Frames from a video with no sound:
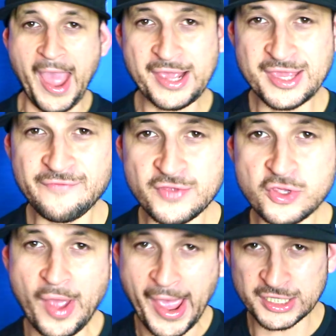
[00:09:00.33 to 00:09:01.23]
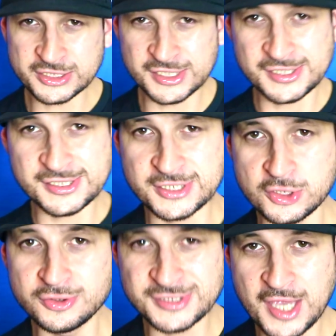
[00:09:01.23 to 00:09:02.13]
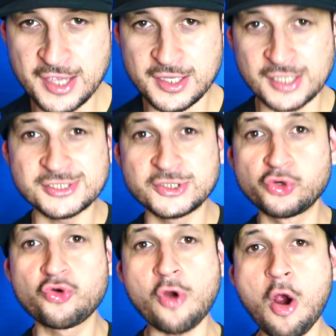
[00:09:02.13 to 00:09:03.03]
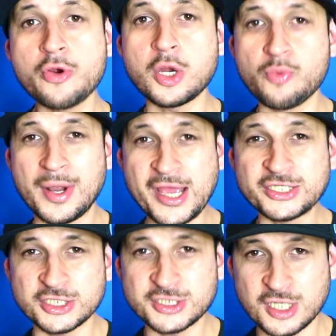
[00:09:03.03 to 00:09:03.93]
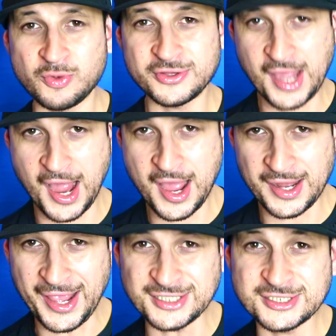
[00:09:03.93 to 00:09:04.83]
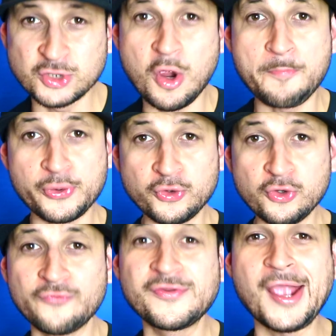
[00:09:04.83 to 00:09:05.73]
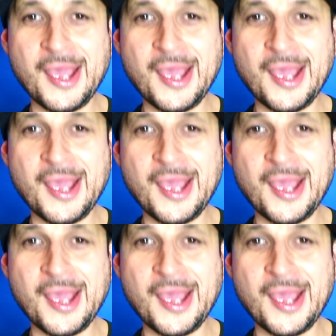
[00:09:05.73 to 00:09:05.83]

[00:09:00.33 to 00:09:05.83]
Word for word: and giving you actions to take to grow your relationship with God and to improve your